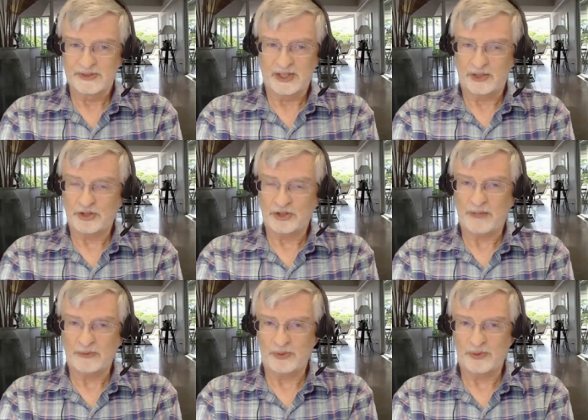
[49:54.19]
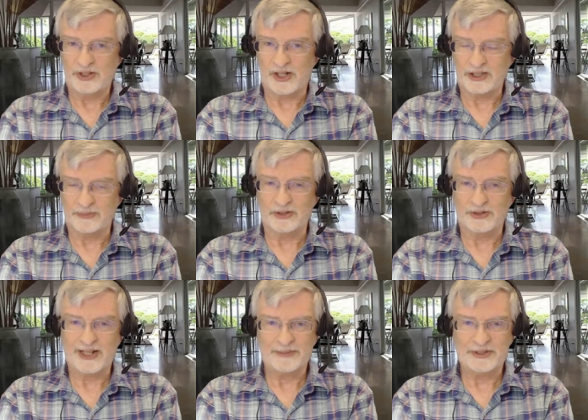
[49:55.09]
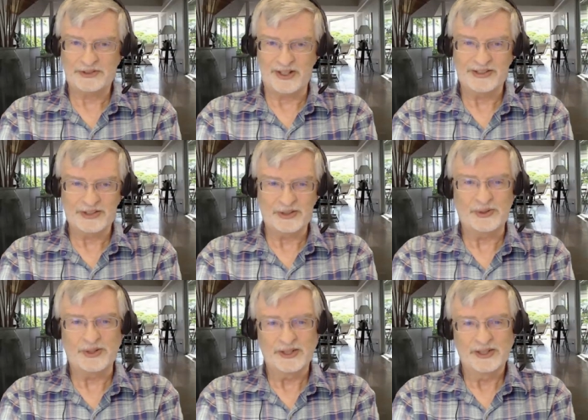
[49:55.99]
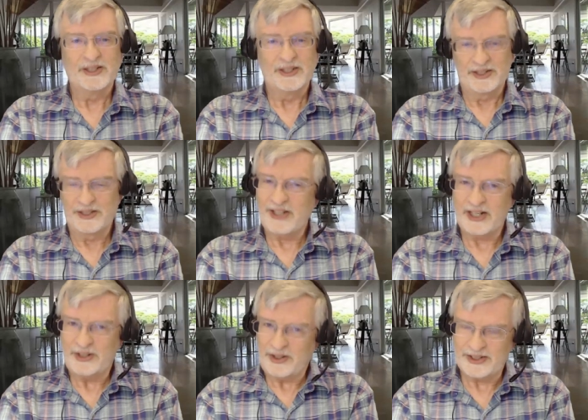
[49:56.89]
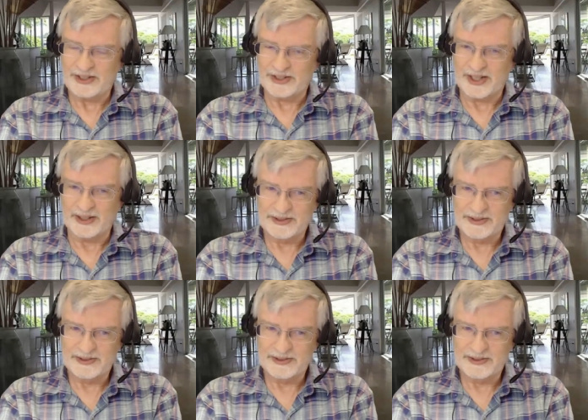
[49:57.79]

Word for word: That's what chapter one talks about. So, how to be strong in the Lord? You got to know these things.